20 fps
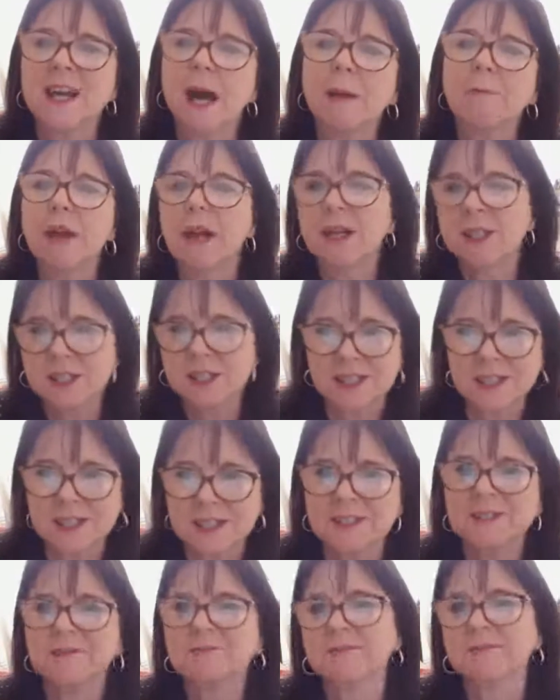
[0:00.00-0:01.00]
I'm going
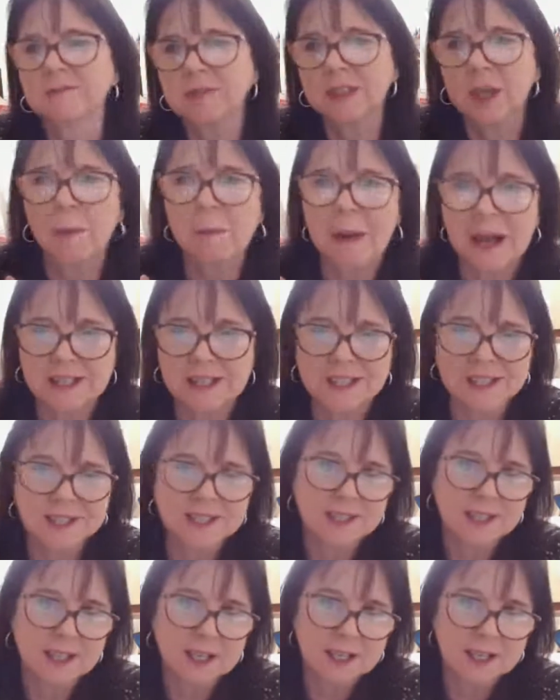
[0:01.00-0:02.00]
to go back to
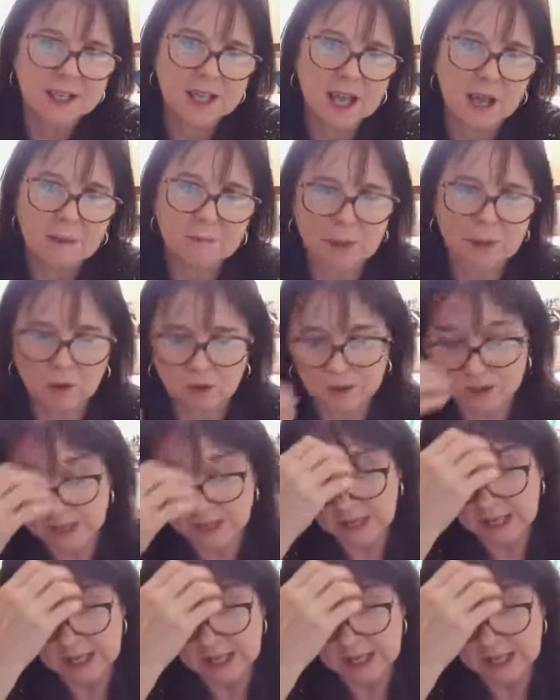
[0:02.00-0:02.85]
the light box.